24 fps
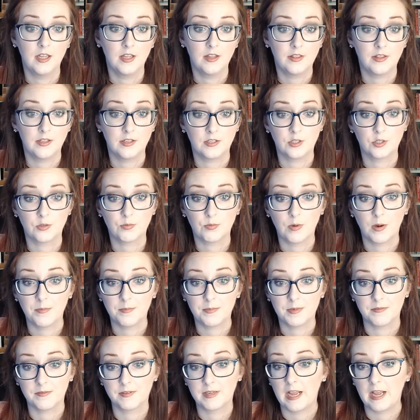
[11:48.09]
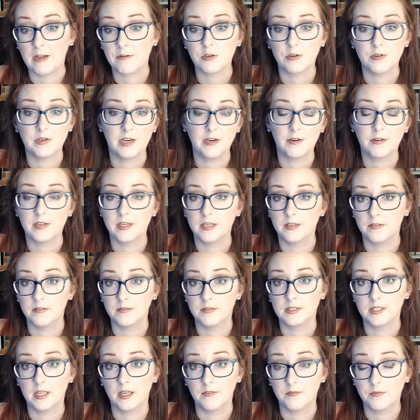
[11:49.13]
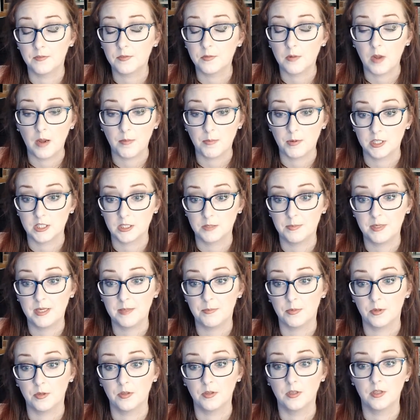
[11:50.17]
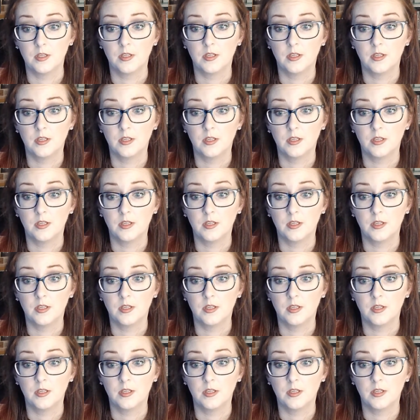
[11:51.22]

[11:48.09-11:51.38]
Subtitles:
the disruptive counter-narratives of oppressed people.